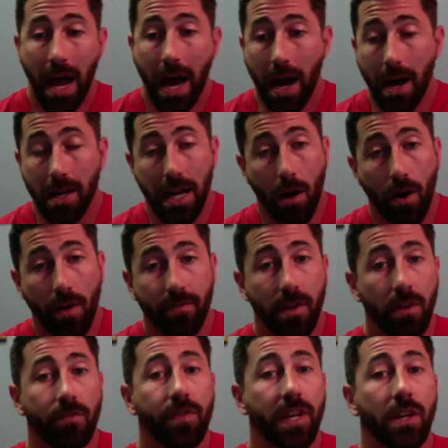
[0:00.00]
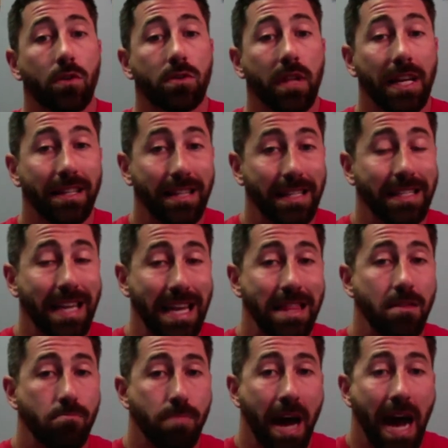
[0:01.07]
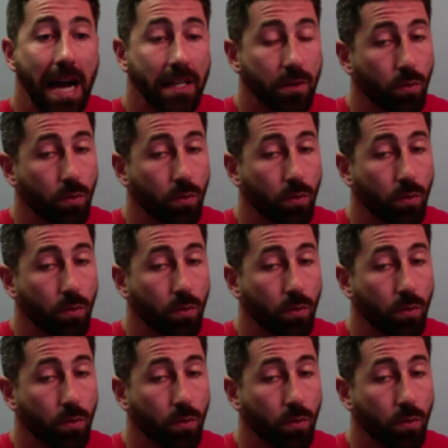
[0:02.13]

Uh, now, I've done videos like this in the past.